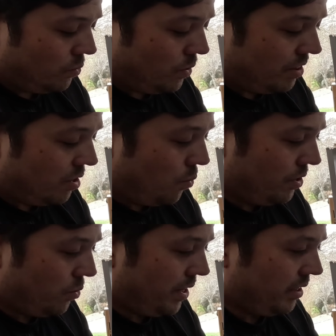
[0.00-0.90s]
with a
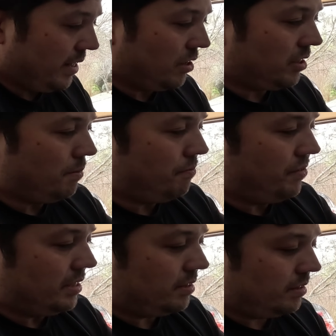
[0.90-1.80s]
window regulator clip
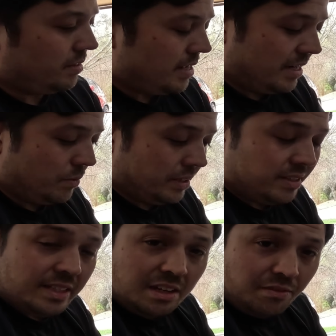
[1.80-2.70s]
fix. I didn't really
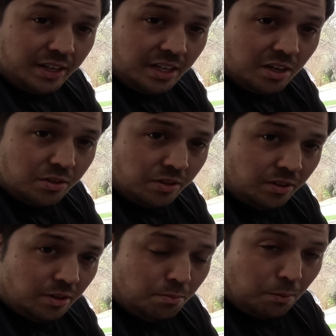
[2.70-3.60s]
see any videos
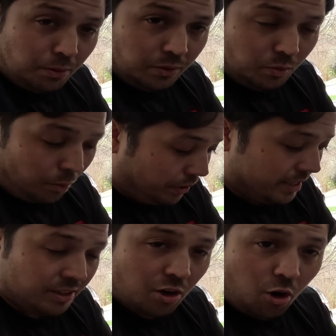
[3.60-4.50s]
other than people
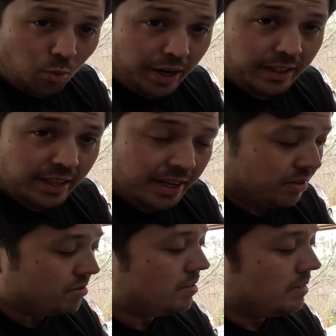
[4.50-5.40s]
replacing whole
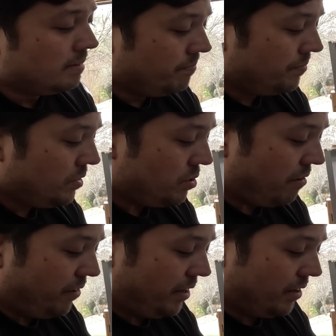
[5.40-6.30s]
regulators. So
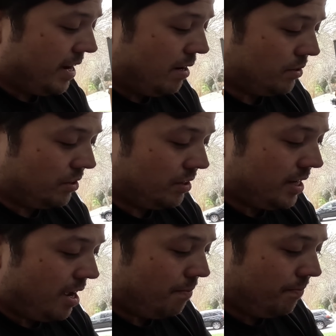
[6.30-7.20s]
I figured now is a good
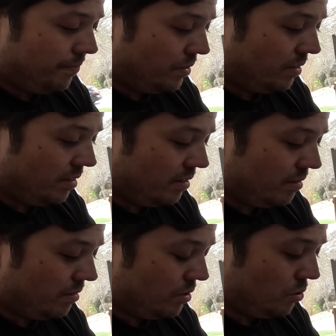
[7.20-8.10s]
time
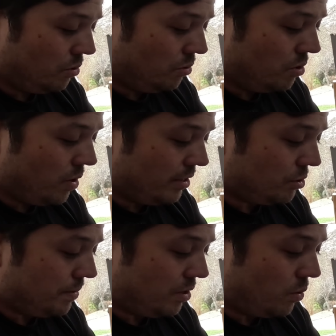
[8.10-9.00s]
to go ahead and
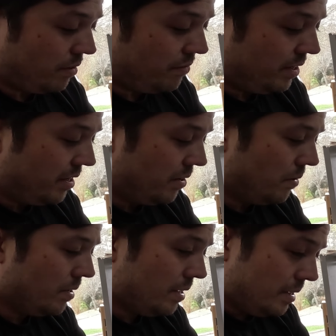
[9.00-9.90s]
just make a quick
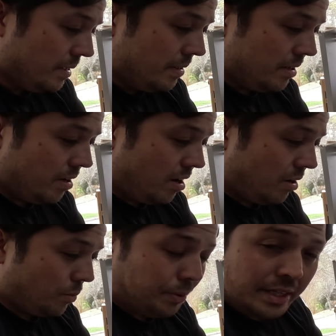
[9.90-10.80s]
video
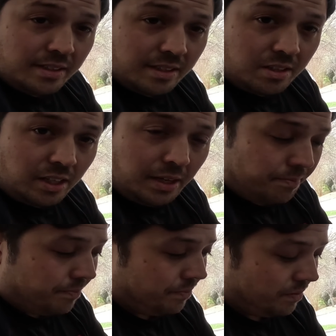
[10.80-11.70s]
on replacing this
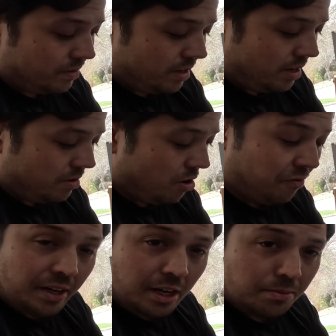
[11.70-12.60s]
clip.
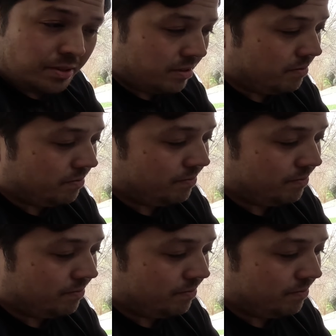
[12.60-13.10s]
Hope it helps.